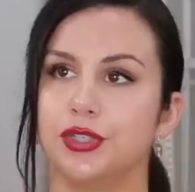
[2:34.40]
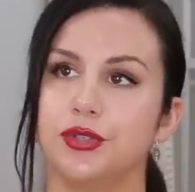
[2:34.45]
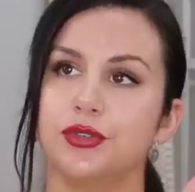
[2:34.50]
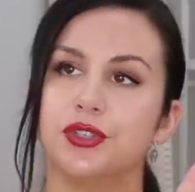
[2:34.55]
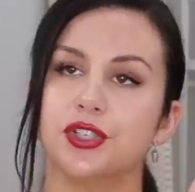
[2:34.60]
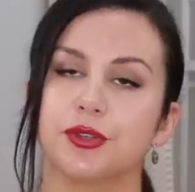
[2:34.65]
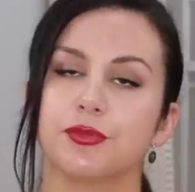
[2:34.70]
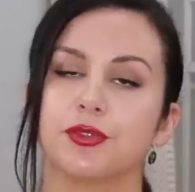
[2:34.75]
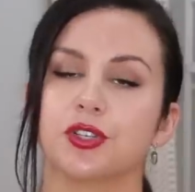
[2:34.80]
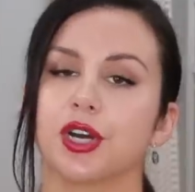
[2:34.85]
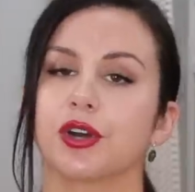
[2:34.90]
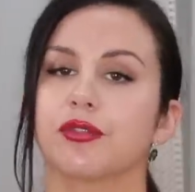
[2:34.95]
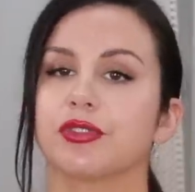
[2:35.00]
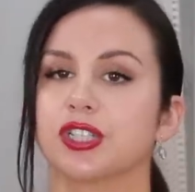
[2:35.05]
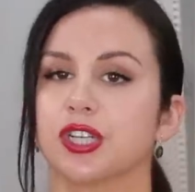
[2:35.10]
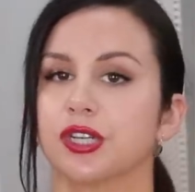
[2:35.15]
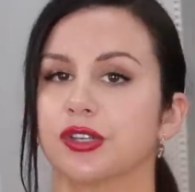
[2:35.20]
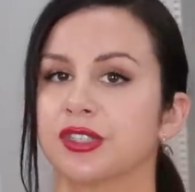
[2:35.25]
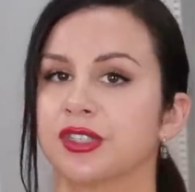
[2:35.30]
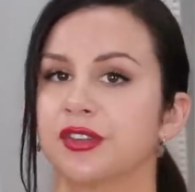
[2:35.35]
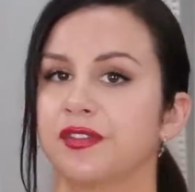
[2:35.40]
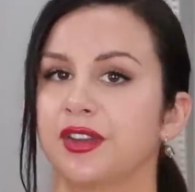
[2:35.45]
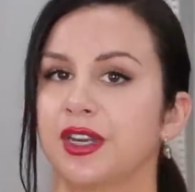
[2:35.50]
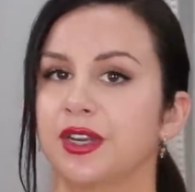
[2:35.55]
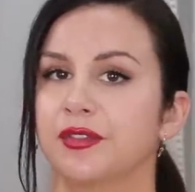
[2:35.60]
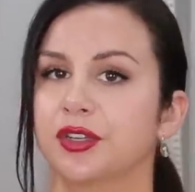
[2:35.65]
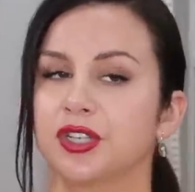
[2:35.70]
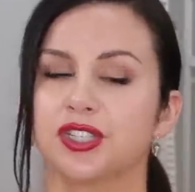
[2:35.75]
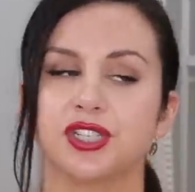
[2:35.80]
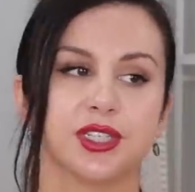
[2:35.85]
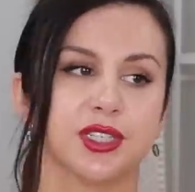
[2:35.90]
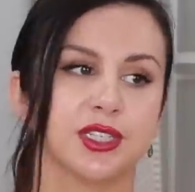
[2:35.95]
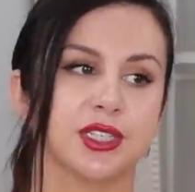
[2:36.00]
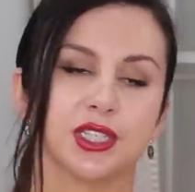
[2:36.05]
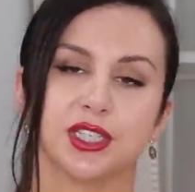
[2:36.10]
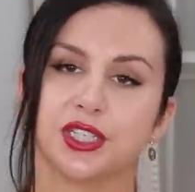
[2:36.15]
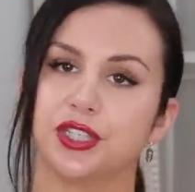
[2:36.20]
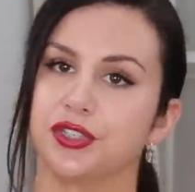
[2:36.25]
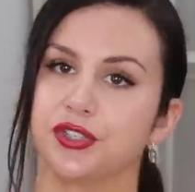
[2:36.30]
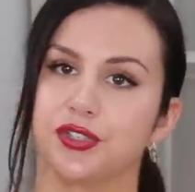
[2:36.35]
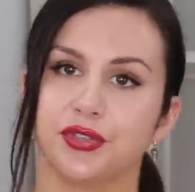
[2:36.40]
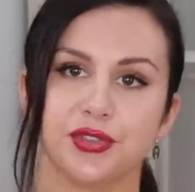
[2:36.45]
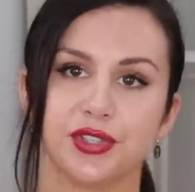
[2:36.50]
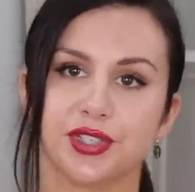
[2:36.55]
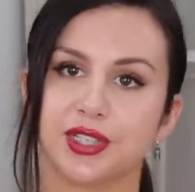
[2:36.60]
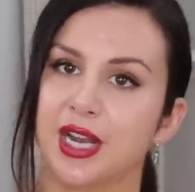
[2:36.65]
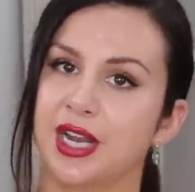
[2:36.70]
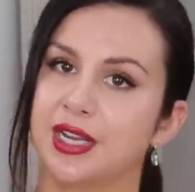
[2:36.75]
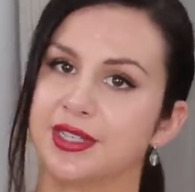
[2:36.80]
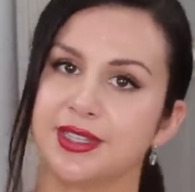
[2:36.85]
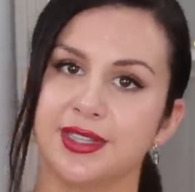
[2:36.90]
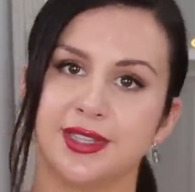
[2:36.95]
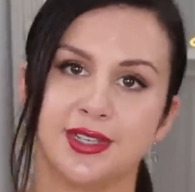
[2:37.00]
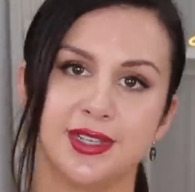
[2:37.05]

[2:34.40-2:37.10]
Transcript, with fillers: do Gymshark returns a favor and just stick to your true size in